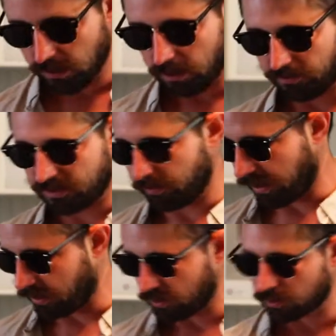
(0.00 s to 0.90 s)
of
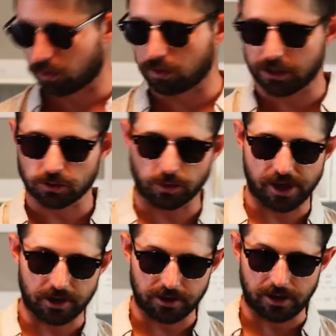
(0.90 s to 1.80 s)
tomatoes or a
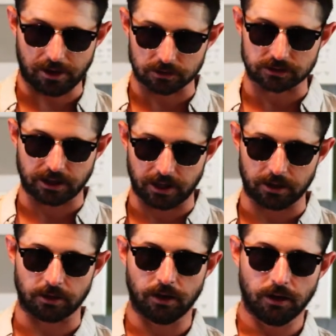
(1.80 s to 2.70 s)
28-ounce
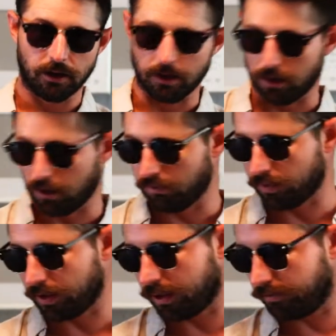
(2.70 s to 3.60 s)
can of
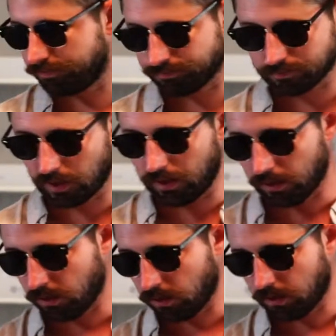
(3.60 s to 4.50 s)

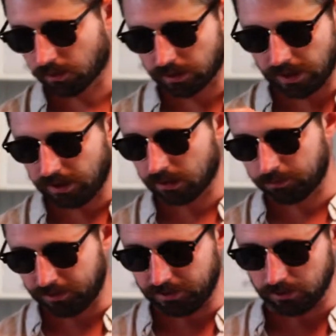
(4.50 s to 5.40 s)
organic
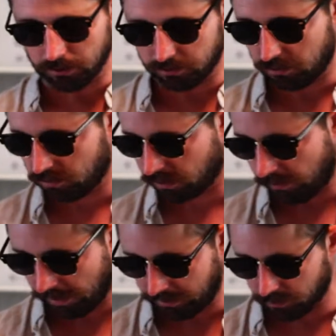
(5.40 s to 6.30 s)
peeled
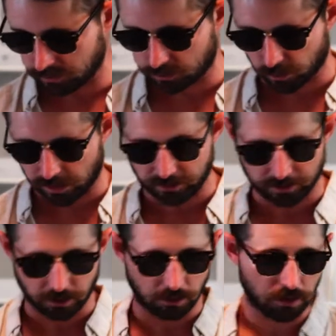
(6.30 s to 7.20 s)
tomatoes ready to
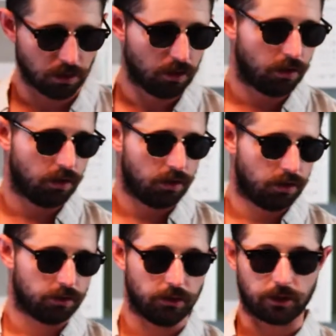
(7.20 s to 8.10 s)
go.
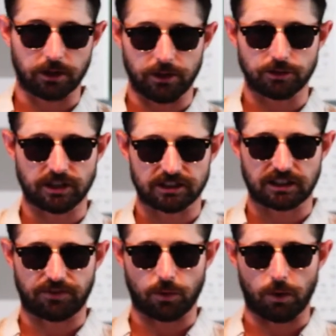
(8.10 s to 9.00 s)
You can use this
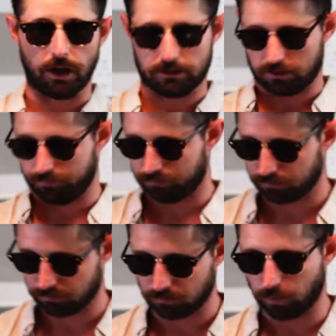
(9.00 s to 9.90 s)
if you want.
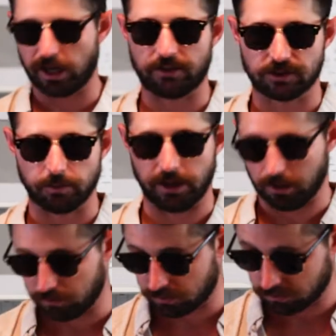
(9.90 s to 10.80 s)
We have
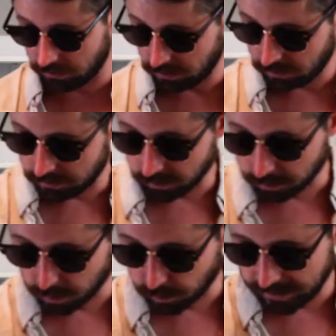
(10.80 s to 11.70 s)
tomatoes. They're
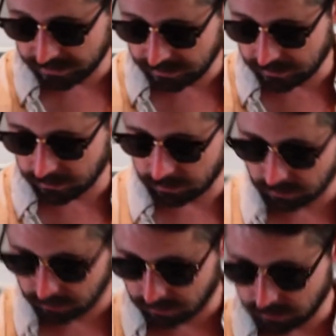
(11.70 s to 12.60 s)
breaking.
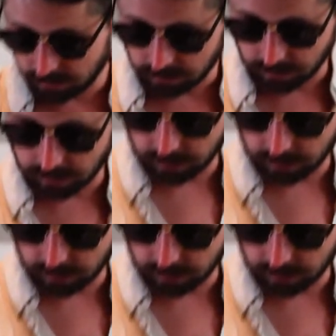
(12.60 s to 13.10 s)
They're going